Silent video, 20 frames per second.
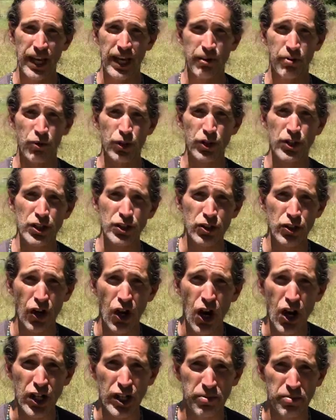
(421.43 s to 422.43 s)
And we're going to
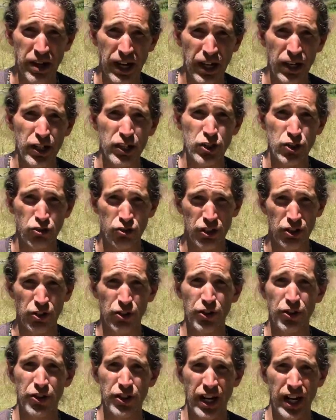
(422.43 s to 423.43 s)
talk about
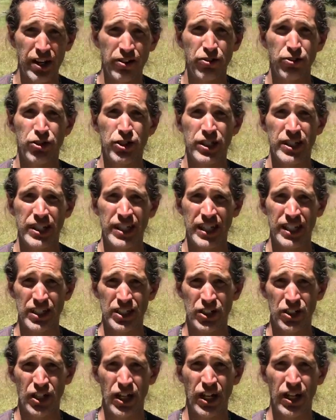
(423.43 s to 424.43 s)
adrenal
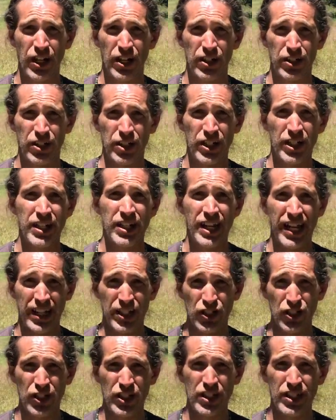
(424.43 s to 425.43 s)
thyroid-ish
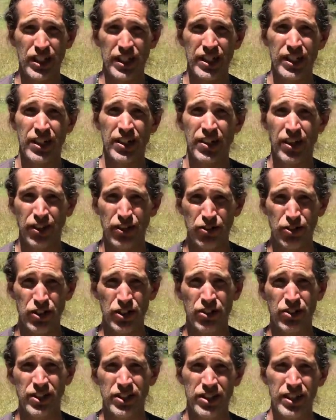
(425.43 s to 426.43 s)
connection in another
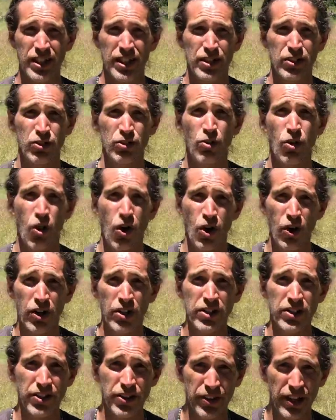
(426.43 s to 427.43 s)
series that I do
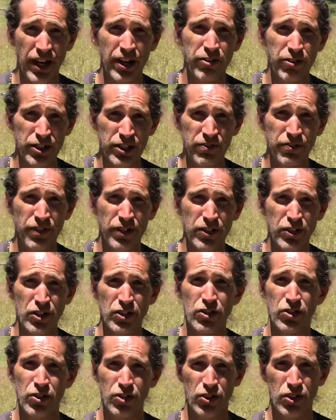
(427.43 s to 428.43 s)
on thyroid function,
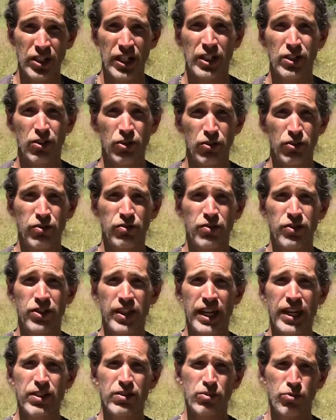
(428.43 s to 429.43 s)
so stay tuned for
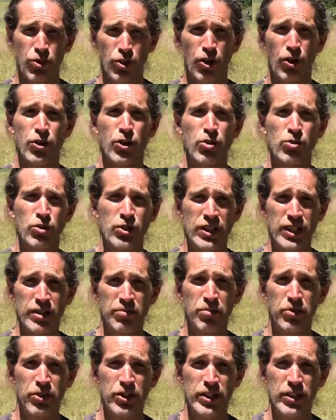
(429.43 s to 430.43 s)
that, where I'll go
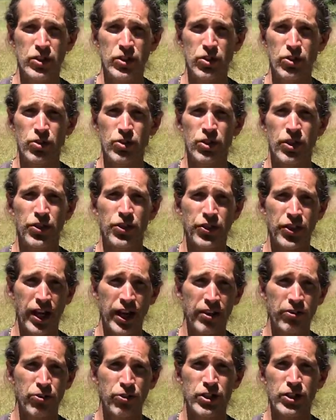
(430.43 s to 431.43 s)
deeper into the
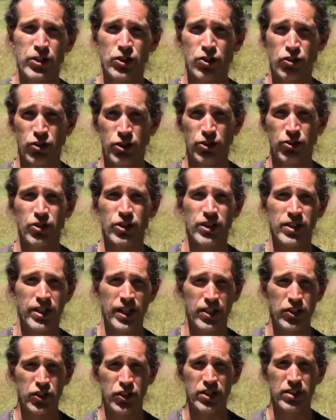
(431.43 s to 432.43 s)
thyroid adrenal
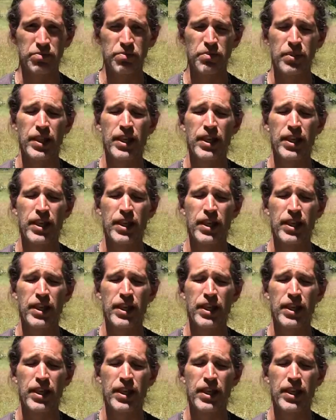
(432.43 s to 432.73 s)
connection.